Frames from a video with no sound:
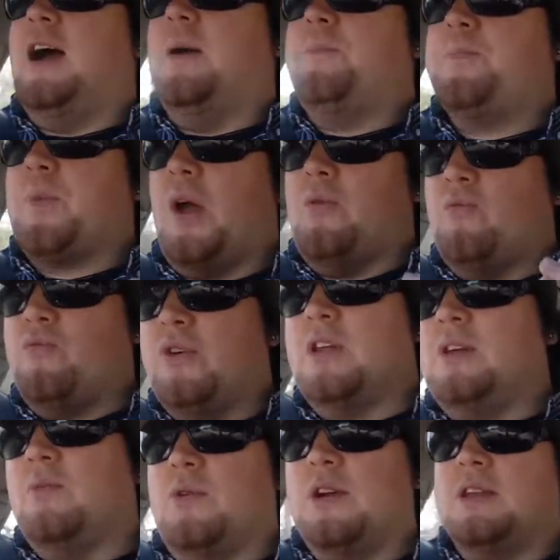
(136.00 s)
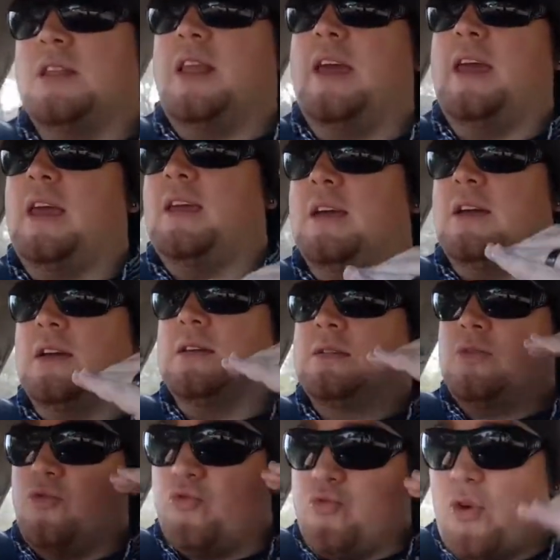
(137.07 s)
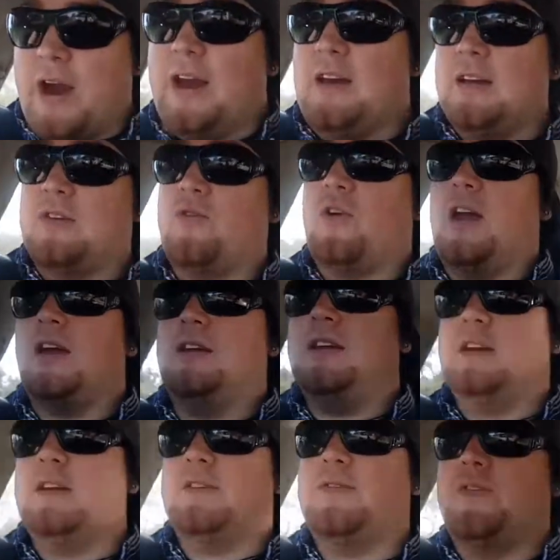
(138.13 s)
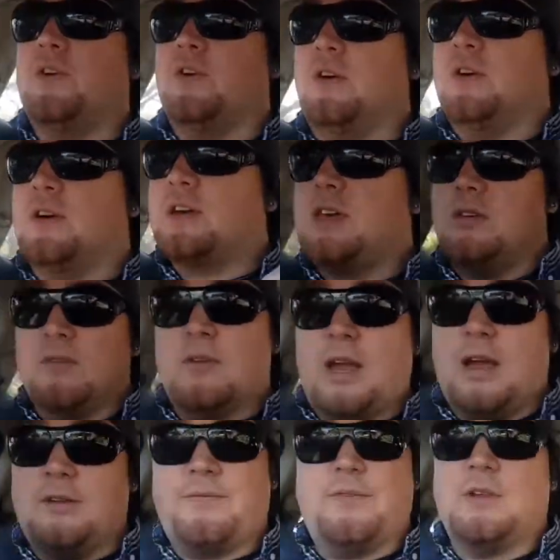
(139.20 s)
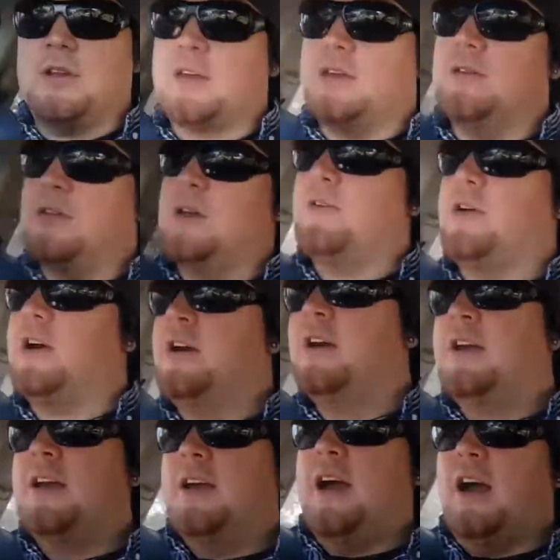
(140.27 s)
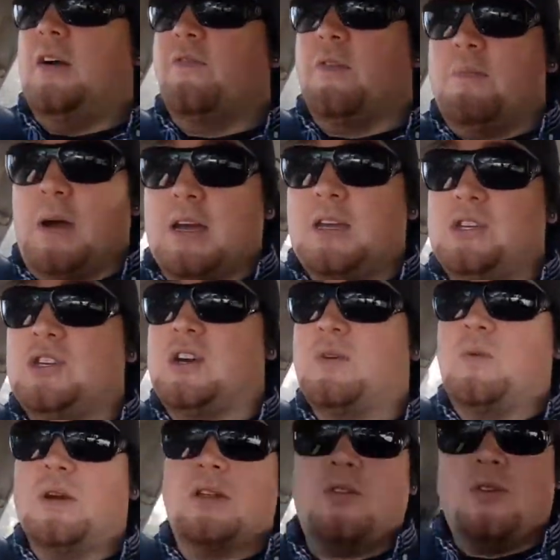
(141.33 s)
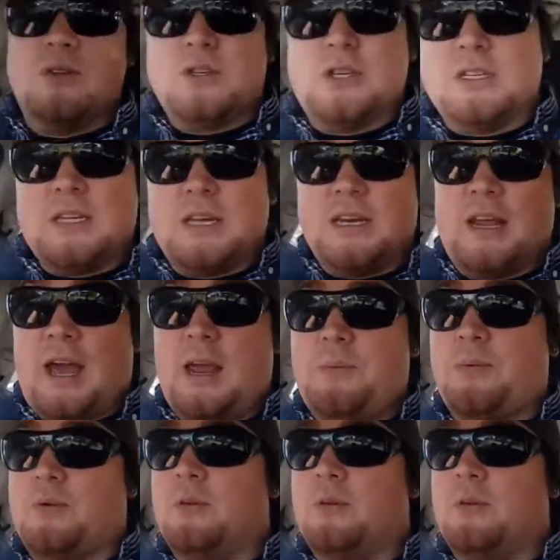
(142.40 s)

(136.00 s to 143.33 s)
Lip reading: I really want to lay a great grounding for for Monkey Junk when it launches in